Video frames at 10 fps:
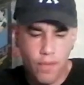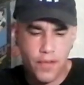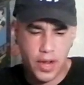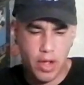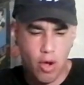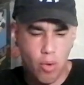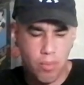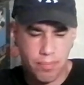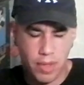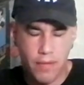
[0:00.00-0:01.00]
a
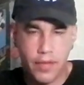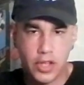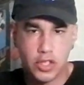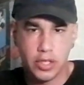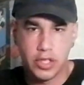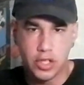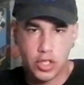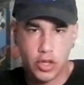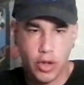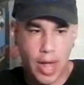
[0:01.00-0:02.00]
video eventually just to
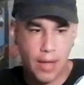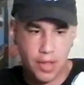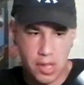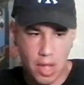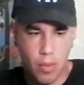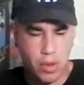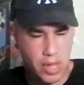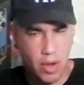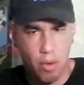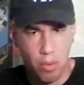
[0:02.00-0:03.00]
show you how this thing works.
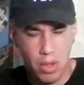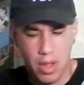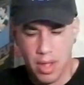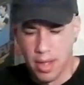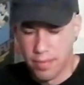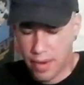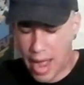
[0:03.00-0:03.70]
I know there